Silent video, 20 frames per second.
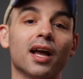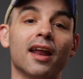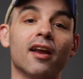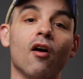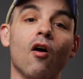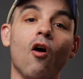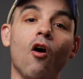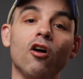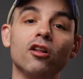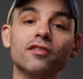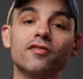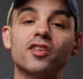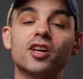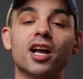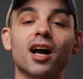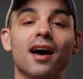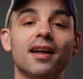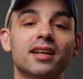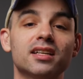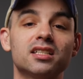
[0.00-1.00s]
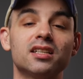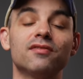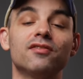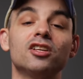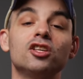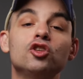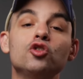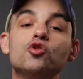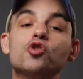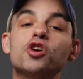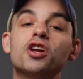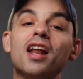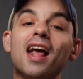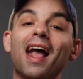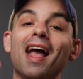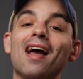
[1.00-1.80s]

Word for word: and all of the connectivity you could